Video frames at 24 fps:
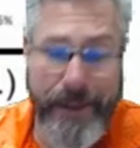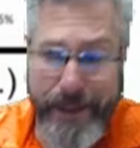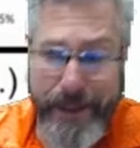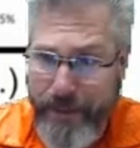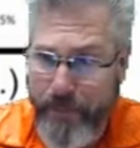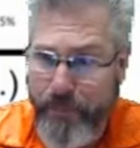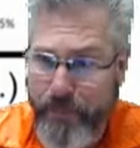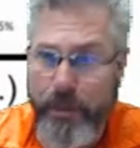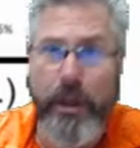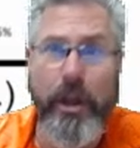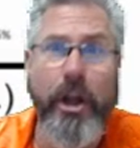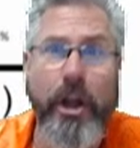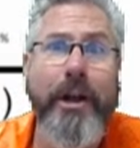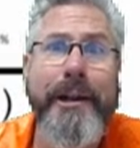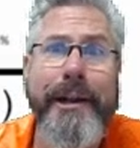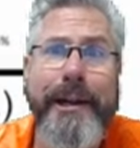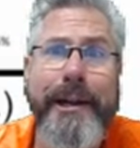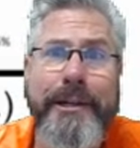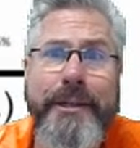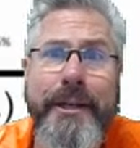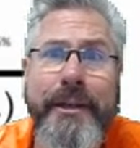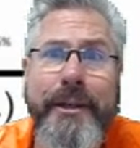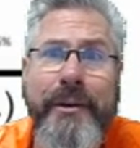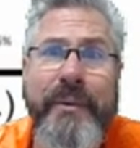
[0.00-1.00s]
They applaud
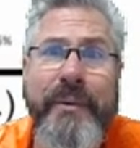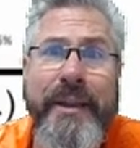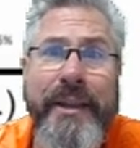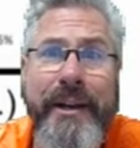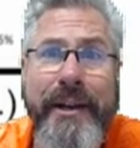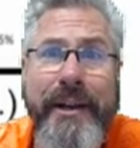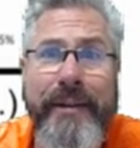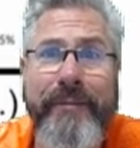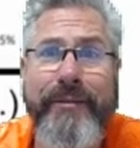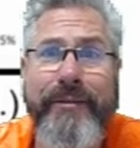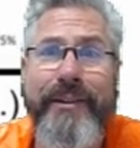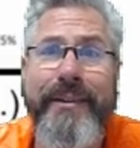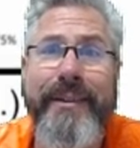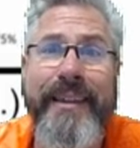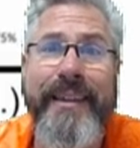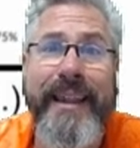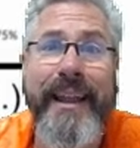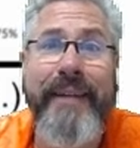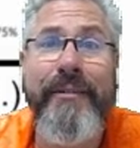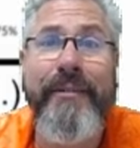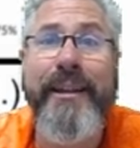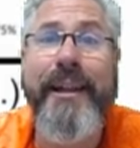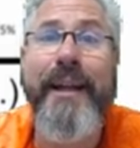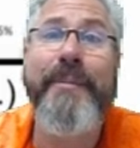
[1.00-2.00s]
each other when they
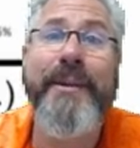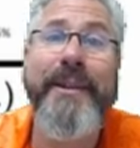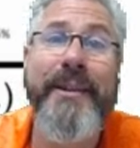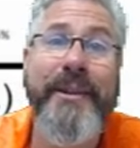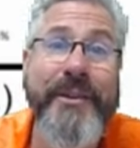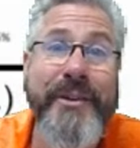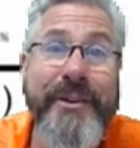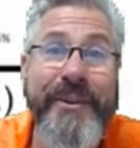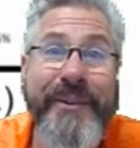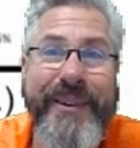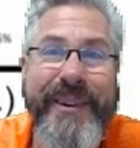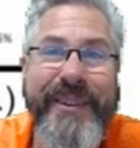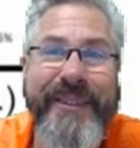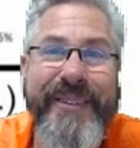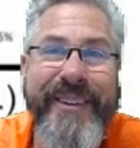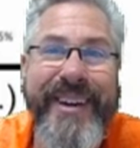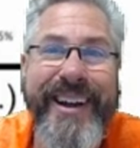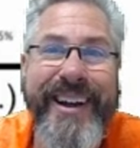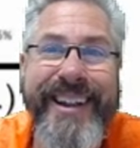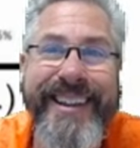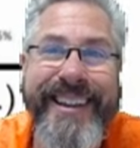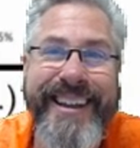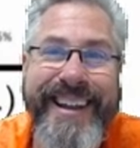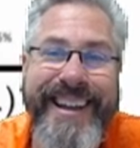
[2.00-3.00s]
level up and they're doing
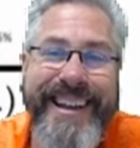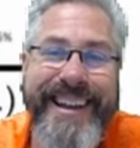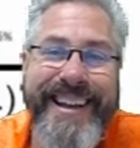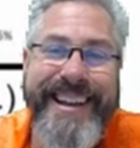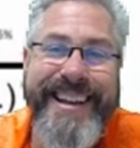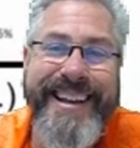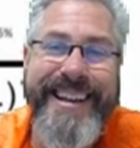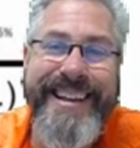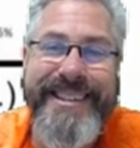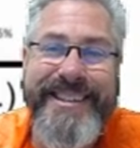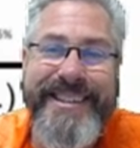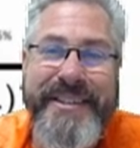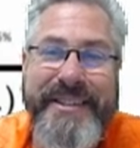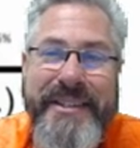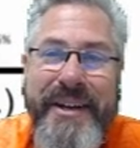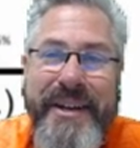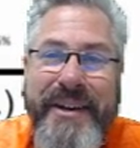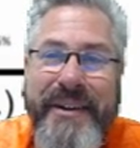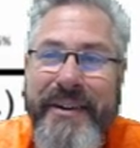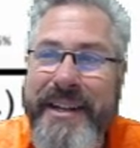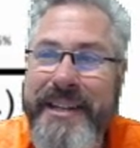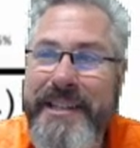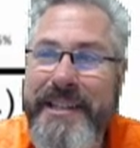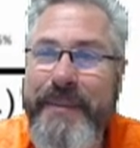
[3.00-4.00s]
well.
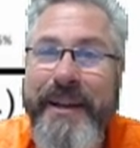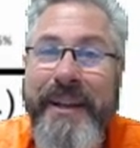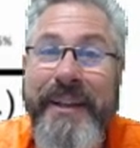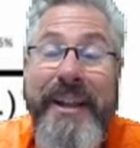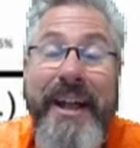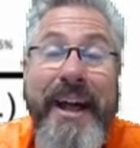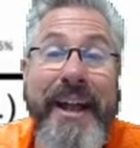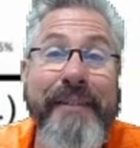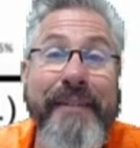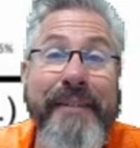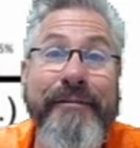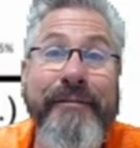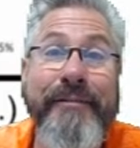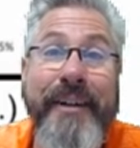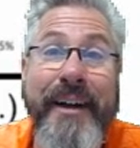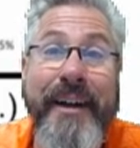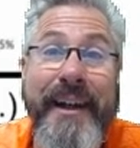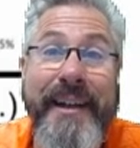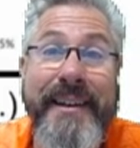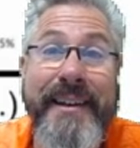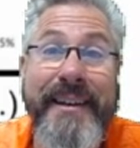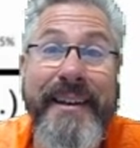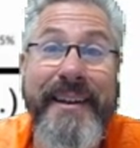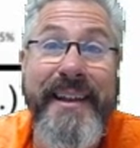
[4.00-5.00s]
So it's been a lot of
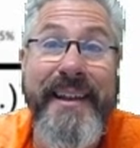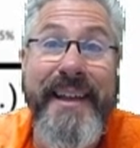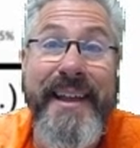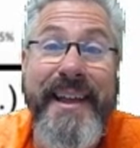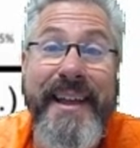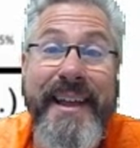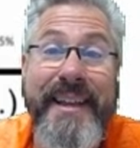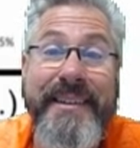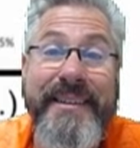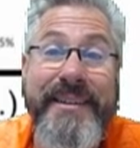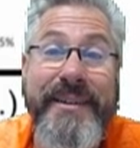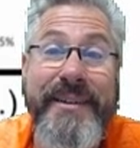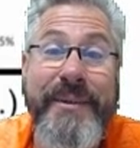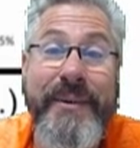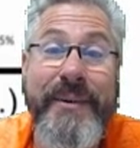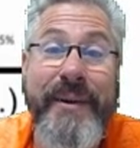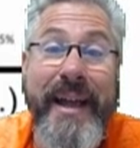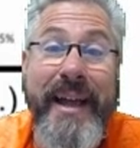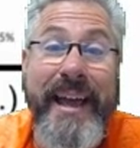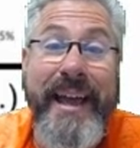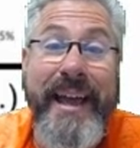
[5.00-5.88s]
fun to